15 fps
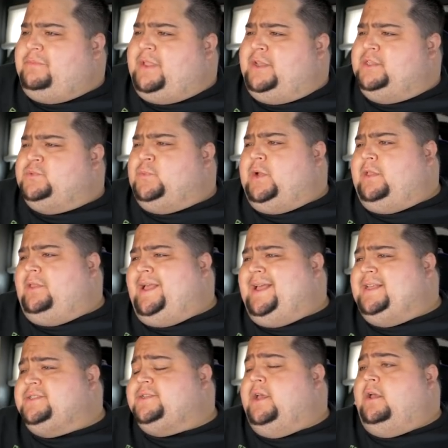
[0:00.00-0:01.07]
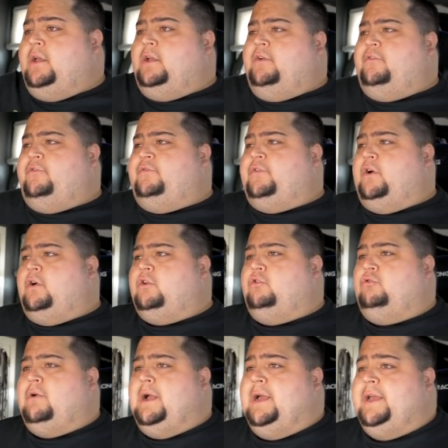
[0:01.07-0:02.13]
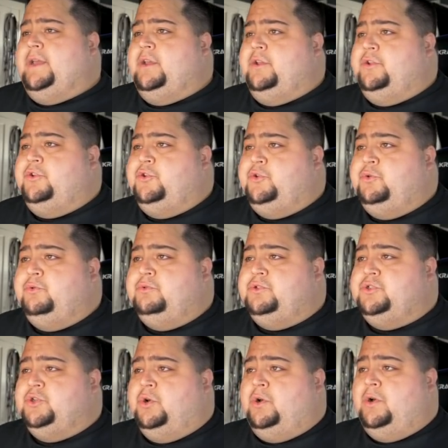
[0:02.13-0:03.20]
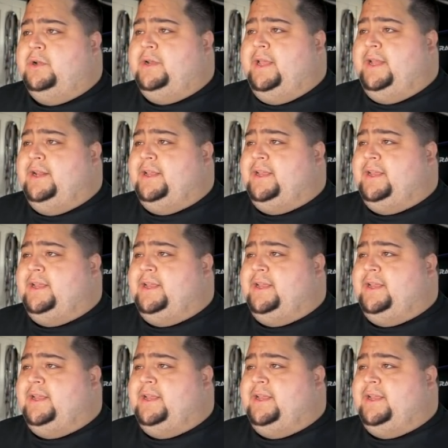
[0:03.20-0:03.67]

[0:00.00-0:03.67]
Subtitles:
as well as Far Cry New Dawn. And